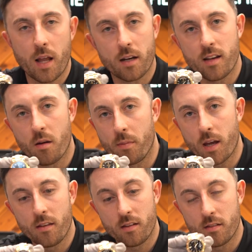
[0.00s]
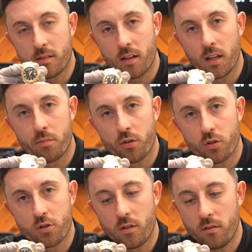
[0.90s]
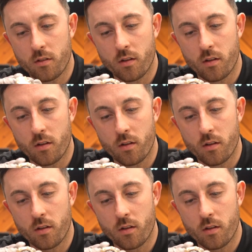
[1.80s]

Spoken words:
black diamond baguette. This is still in production.